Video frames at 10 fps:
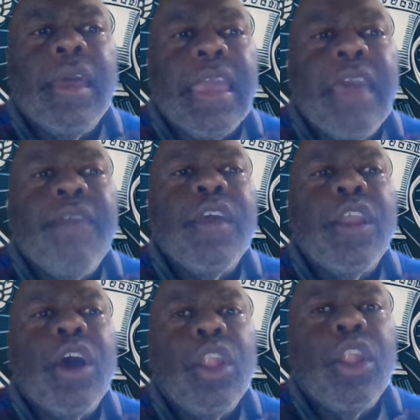Give it
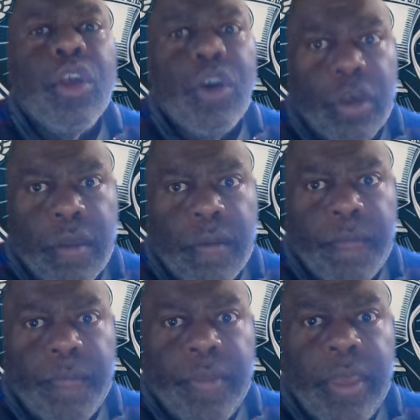a look,
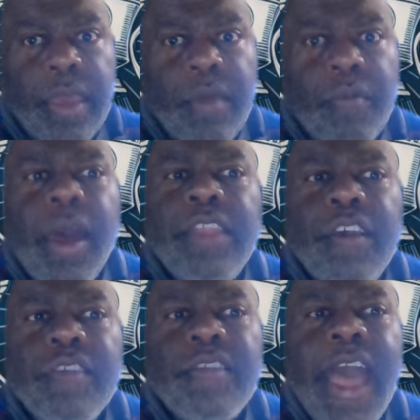right?
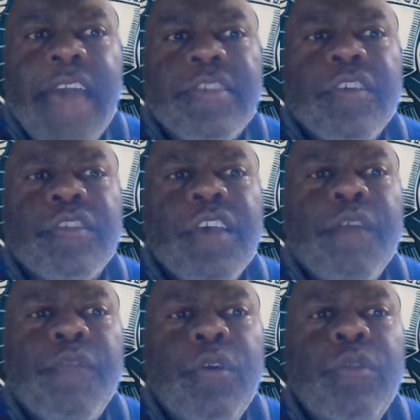Just ask
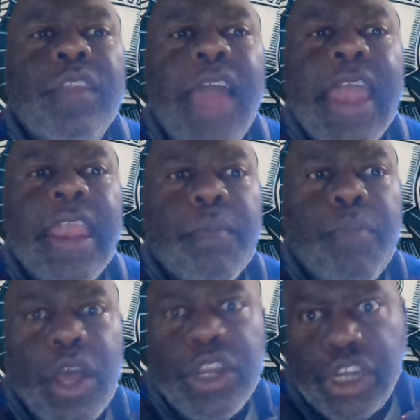yourself, who's landing
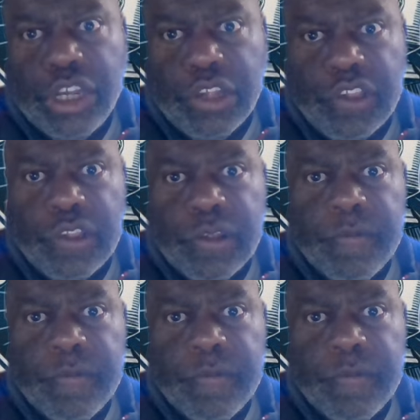punches?